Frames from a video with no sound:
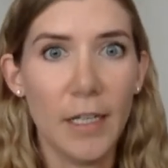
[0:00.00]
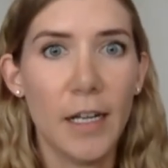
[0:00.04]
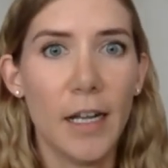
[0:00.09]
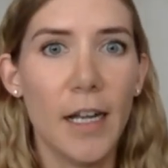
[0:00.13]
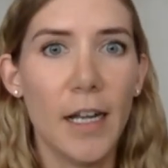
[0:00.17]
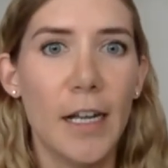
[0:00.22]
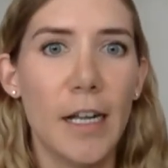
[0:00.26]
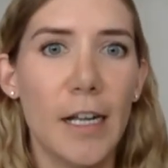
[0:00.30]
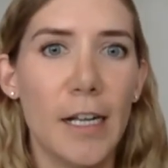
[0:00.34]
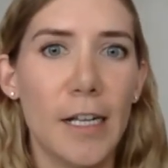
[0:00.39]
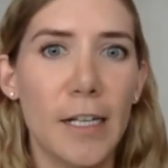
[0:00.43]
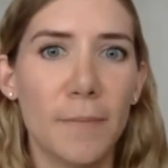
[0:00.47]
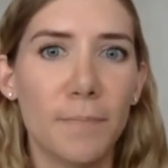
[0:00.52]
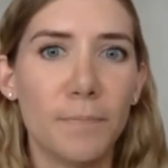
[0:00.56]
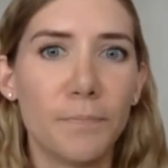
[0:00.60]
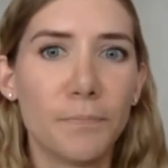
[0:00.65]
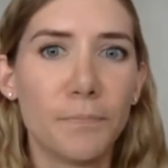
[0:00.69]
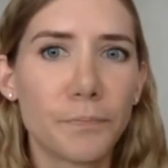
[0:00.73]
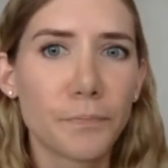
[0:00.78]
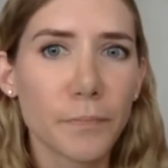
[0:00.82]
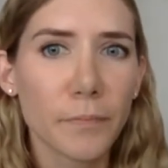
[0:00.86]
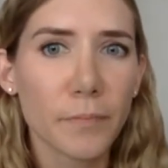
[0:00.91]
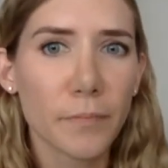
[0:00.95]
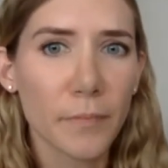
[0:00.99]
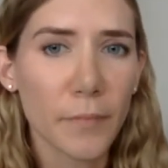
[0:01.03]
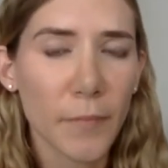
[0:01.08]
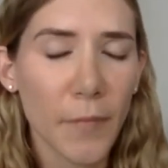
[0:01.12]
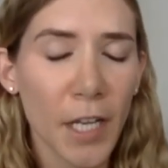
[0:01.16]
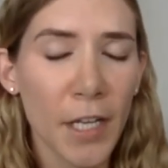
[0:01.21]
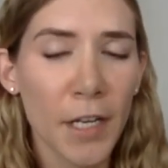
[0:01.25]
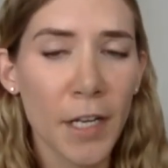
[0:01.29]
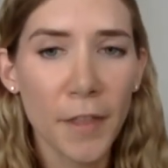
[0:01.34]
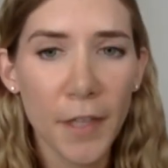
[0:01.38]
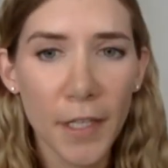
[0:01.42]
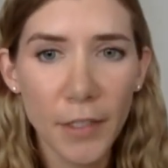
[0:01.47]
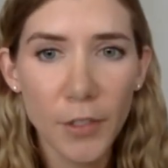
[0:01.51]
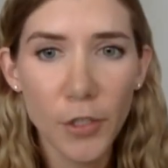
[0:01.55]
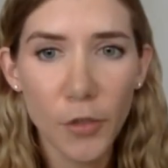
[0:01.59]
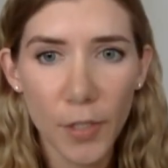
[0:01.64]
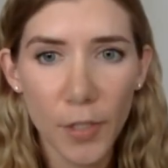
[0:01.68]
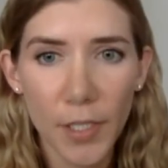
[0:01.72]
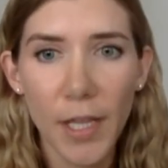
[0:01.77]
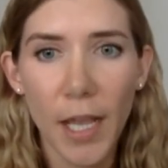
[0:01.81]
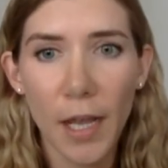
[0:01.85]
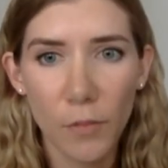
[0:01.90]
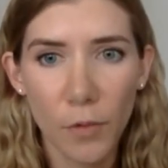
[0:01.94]
Um, and I think
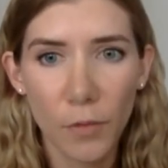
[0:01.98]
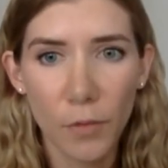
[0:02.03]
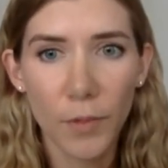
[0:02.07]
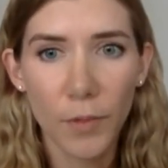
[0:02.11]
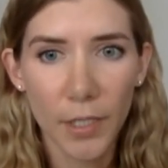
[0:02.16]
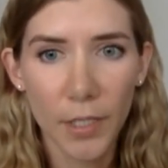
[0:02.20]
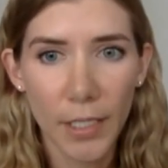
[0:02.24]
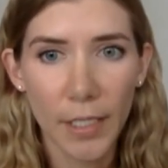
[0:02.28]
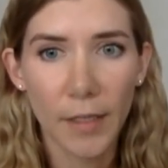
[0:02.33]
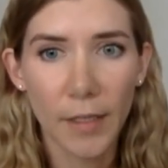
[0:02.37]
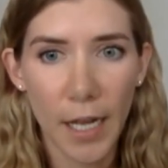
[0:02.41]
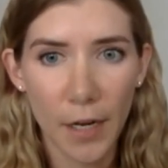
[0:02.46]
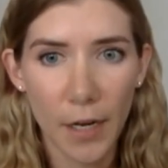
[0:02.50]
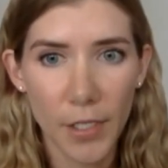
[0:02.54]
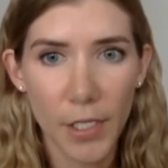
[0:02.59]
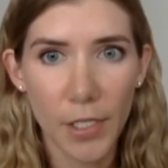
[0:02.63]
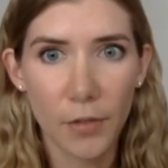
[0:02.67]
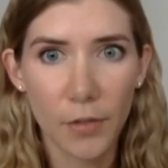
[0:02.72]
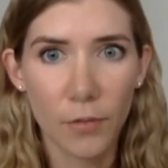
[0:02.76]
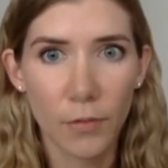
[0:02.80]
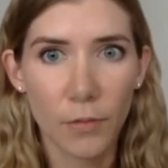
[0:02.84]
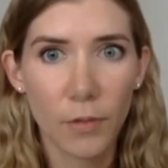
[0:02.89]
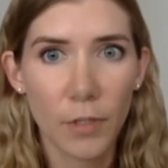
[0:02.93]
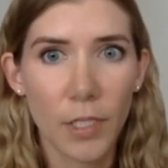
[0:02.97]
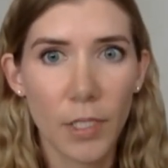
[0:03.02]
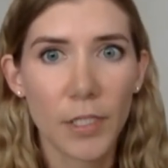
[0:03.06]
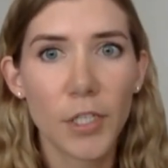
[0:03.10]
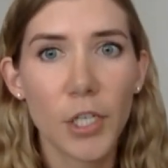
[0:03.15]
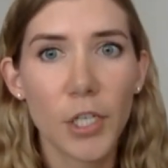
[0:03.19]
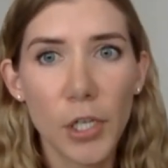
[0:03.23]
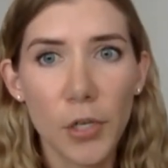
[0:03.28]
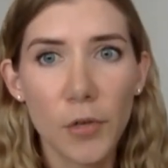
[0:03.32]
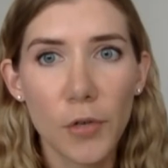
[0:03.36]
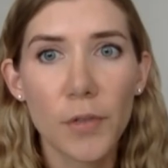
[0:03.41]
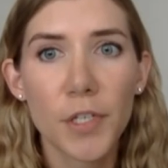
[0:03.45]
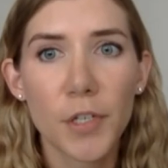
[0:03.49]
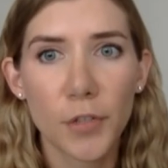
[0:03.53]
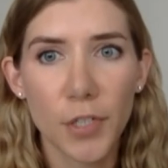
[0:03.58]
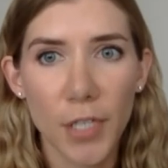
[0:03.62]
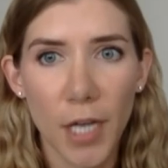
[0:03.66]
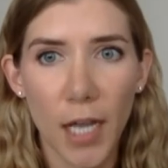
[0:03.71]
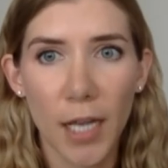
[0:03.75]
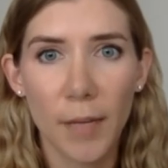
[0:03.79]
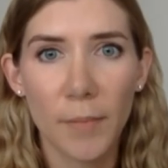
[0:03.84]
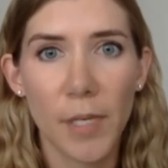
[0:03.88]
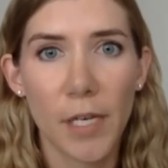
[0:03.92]
doing that will really allow you to use your
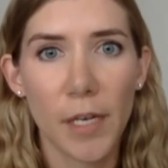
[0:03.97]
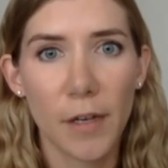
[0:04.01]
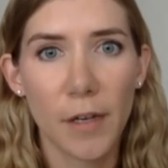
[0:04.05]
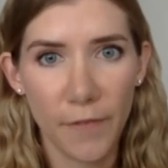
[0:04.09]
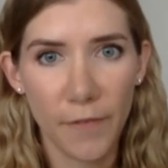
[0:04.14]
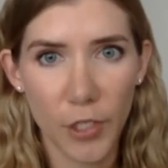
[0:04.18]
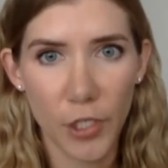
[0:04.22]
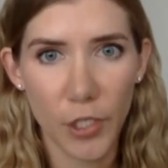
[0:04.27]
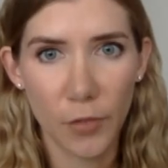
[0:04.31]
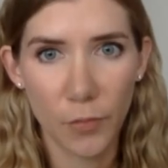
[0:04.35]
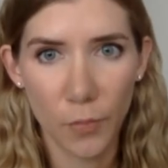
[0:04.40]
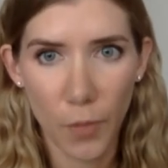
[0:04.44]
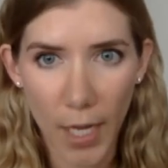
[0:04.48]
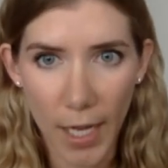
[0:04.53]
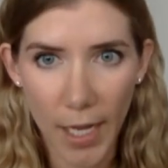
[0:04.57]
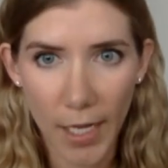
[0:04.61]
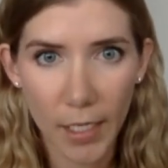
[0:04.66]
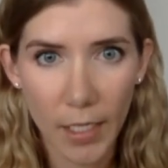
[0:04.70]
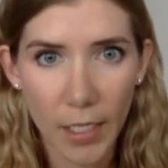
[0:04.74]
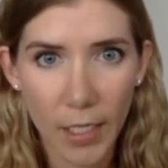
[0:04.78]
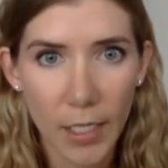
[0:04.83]
time in an efficient way.